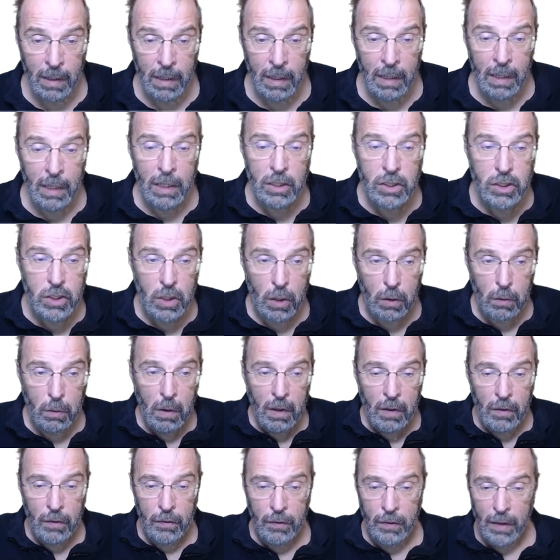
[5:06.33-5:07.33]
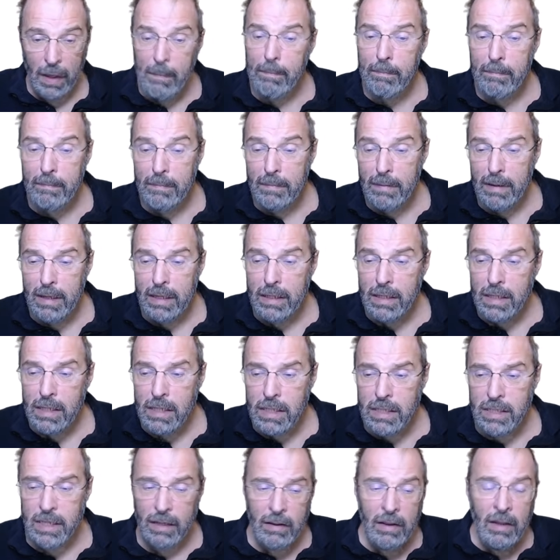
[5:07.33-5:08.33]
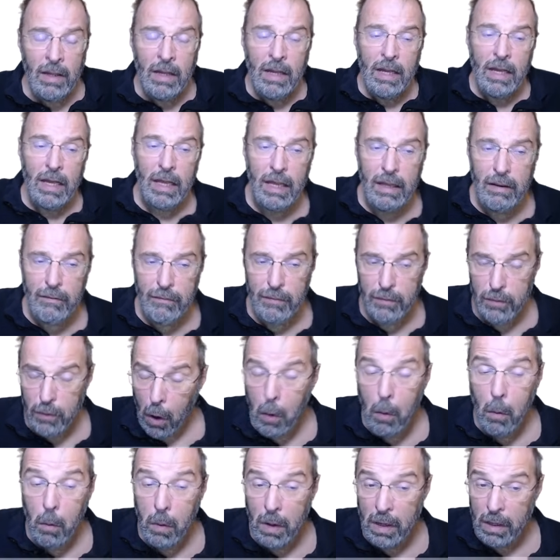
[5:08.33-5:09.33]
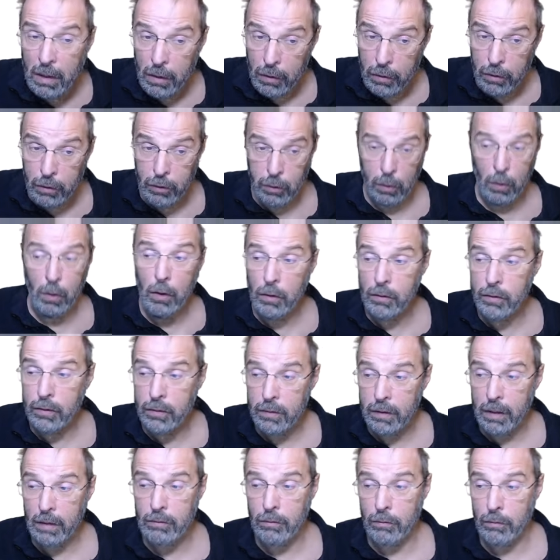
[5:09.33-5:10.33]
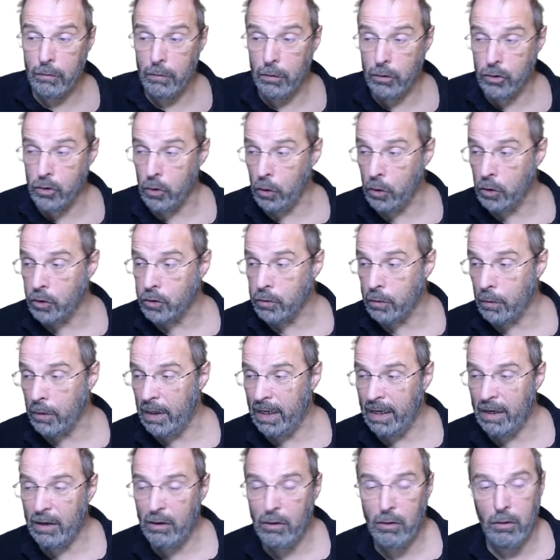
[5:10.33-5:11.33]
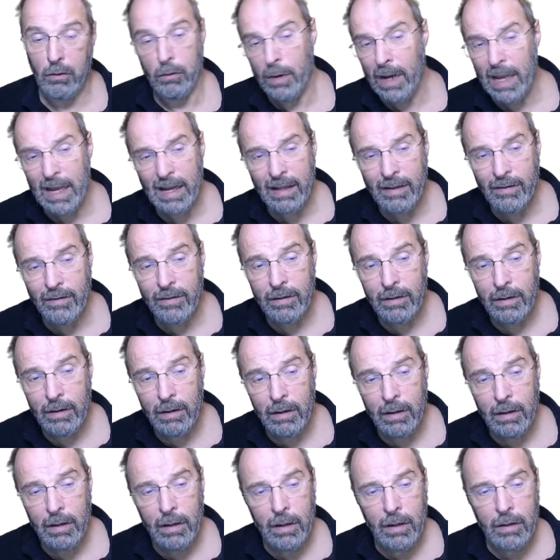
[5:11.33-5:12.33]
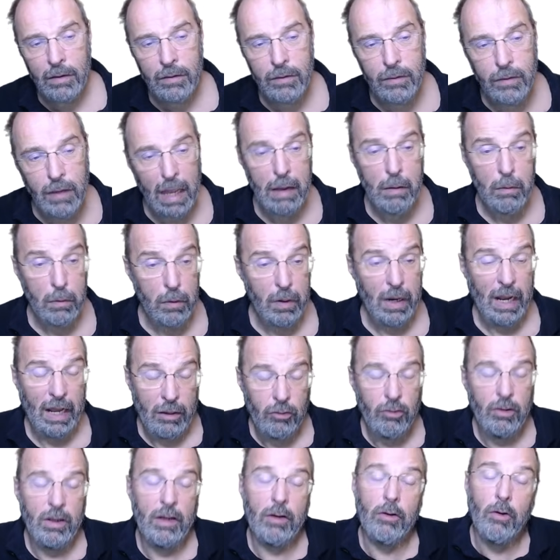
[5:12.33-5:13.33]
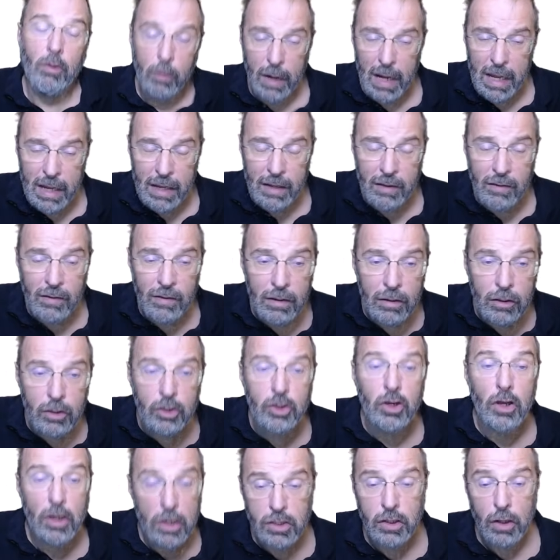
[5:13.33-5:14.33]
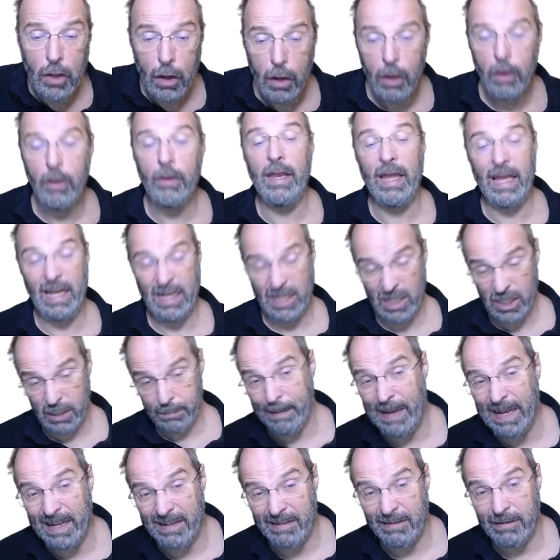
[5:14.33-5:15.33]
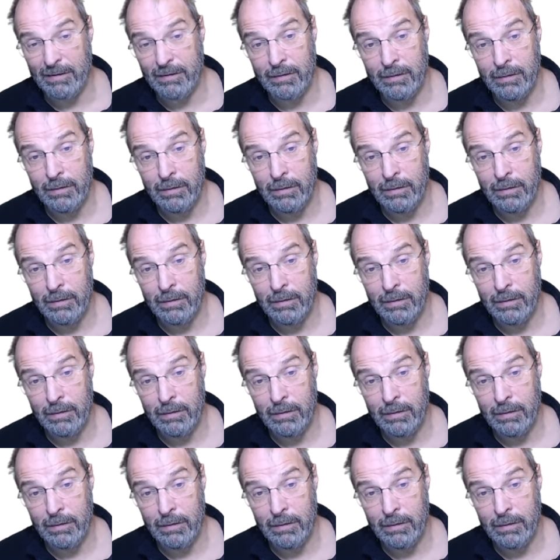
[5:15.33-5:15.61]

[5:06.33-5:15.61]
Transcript: So that means that even though we thought that the results were incorrect, they were actually correct, just unexpected.